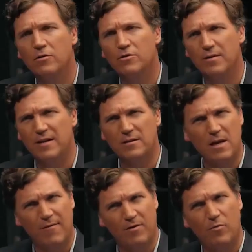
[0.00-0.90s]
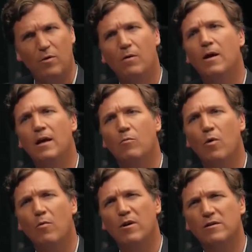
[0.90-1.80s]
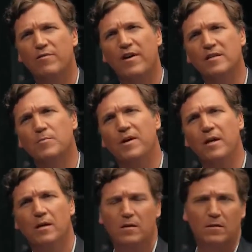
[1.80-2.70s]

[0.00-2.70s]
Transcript: Do you think it's inevitable, and what would its effects be?